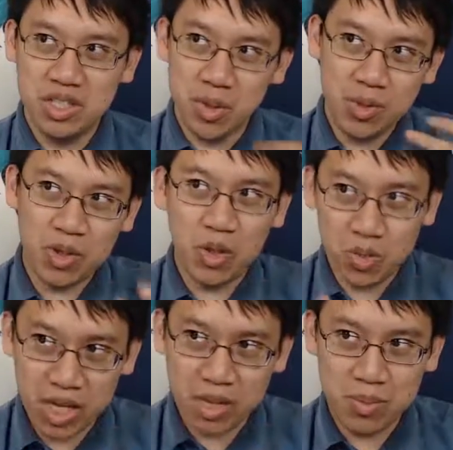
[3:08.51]

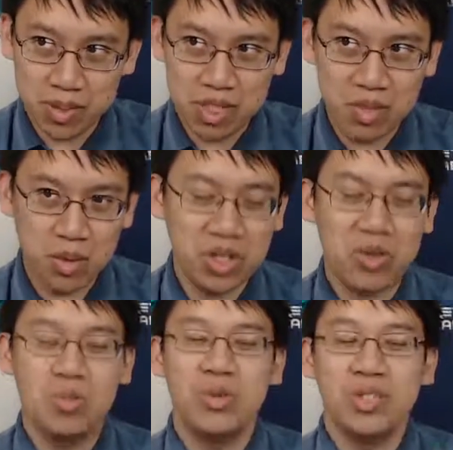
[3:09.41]
typical deck building where
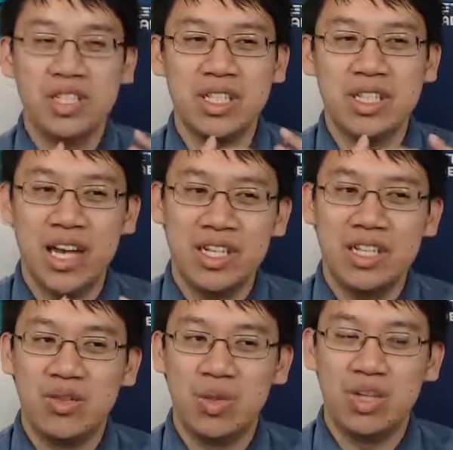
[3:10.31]
you're building a
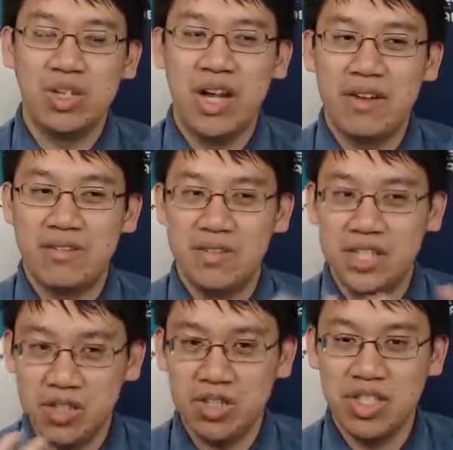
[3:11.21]
deck in order to have
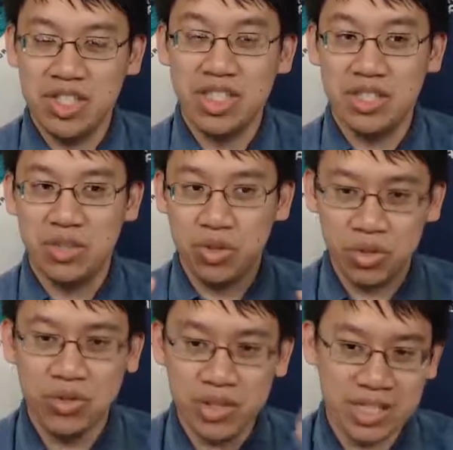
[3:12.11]
synergy
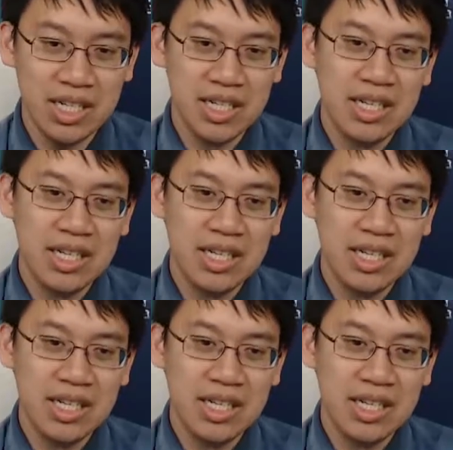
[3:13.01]
internally,